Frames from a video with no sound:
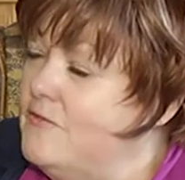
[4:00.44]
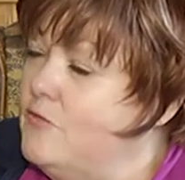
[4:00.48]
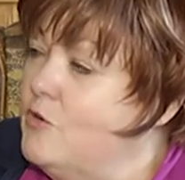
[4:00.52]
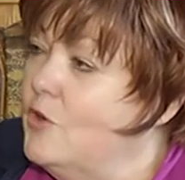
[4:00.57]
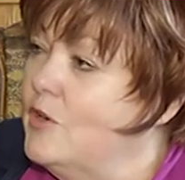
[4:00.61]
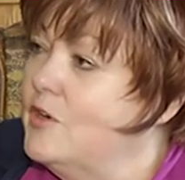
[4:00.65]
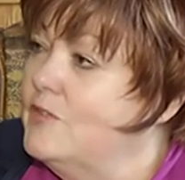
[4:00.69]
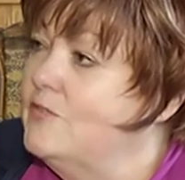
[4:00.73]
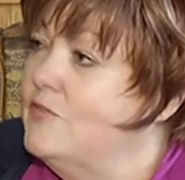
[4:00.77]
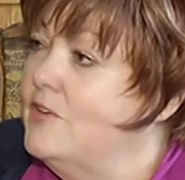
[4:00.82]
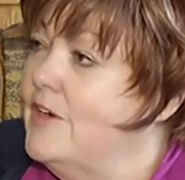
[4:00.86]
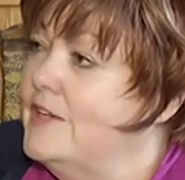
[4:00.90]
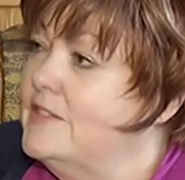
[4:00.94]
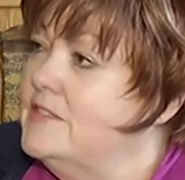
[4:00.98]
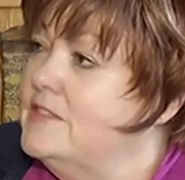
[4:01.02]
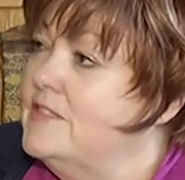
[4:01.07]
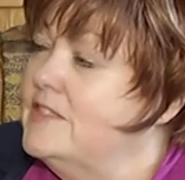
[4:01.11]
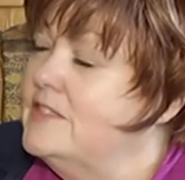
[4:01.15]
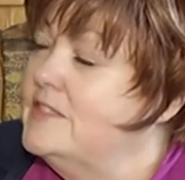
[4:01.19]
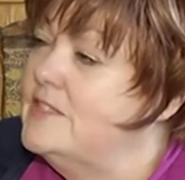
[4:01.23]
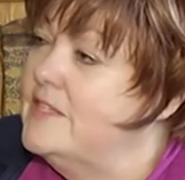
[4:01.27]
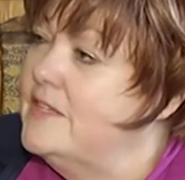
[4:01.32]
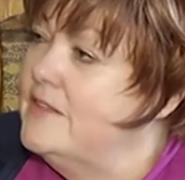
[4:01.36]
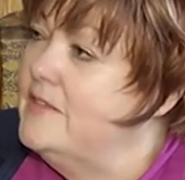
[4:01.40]
the forefront.
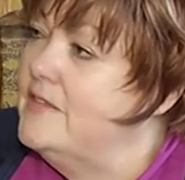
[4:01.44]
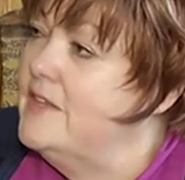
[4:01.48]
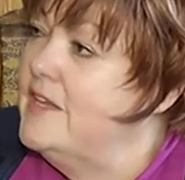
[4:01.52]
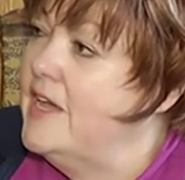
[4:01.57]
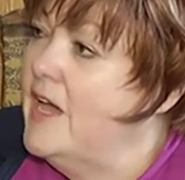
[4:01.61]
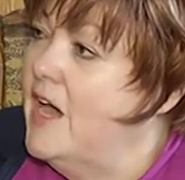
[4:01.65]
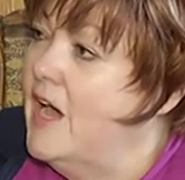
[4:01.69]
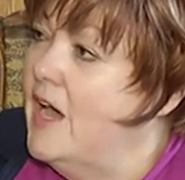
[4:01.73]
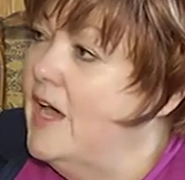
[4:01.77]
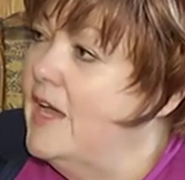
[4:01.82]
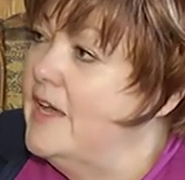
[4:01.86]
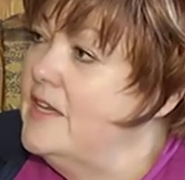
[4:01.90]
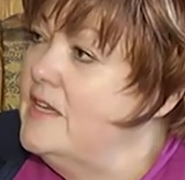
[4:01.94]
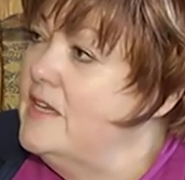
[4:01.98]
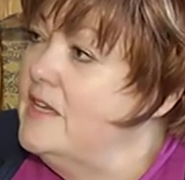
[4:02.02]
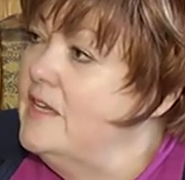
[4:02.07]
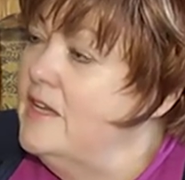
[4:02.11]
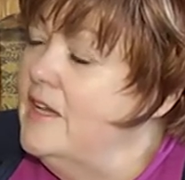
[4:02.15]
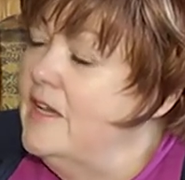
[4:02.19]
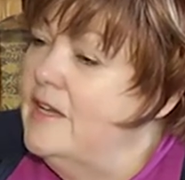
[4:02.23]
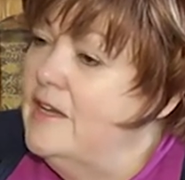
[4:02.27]
It's in the eye.